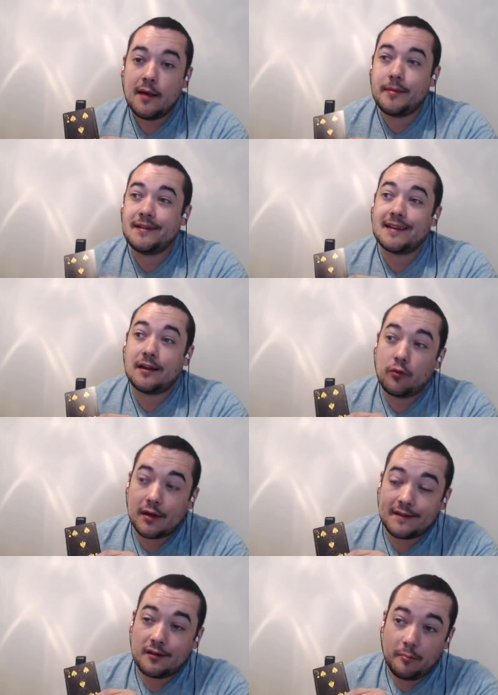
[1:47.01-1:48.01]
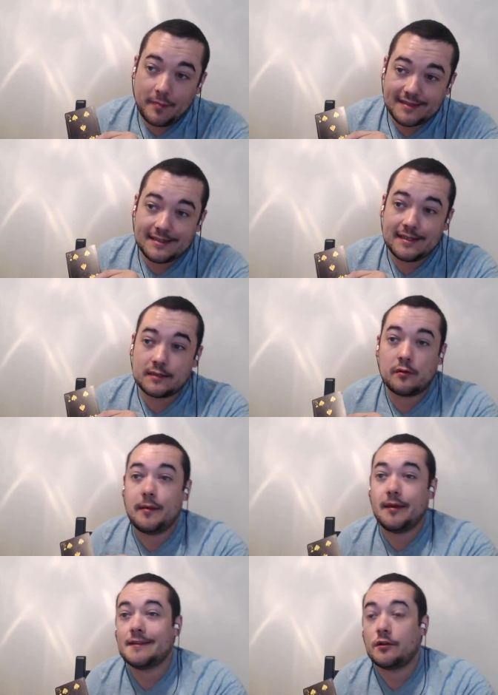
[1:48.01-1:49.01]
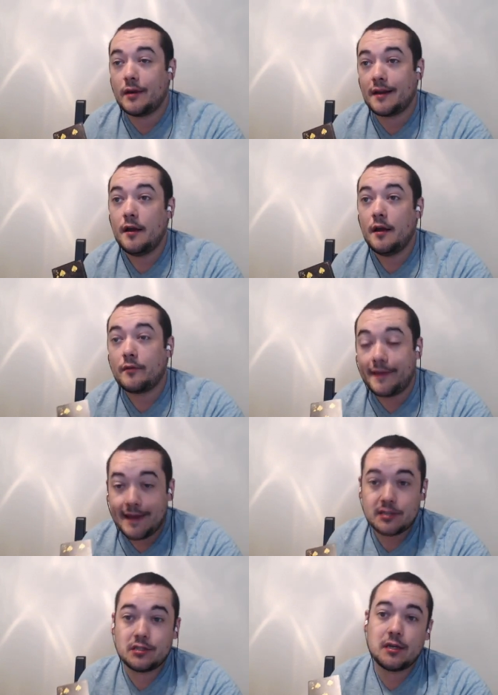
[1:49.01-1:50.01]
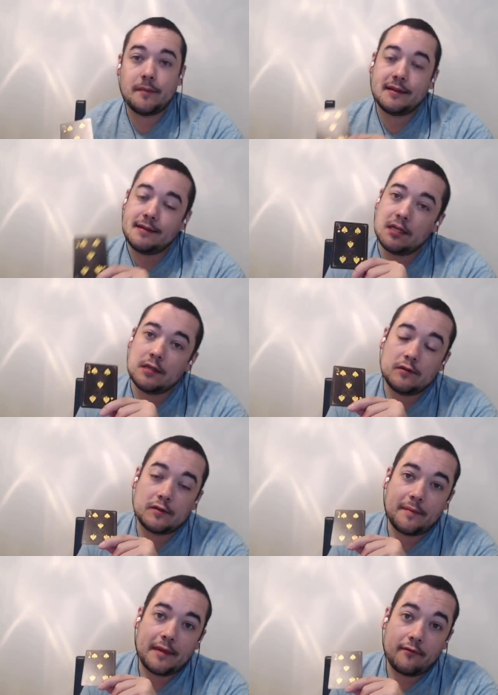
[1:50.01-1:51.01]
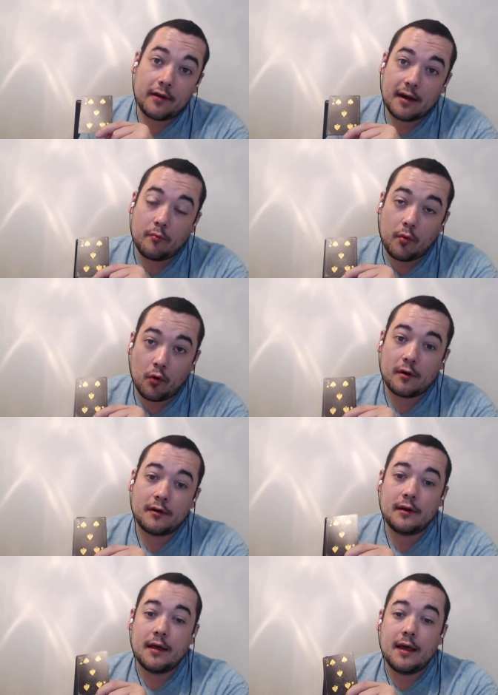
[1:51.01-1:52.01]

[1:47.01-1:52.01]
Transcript: maybe it's like a quick little business or maybe it's a quick relationship that teaches you something very important.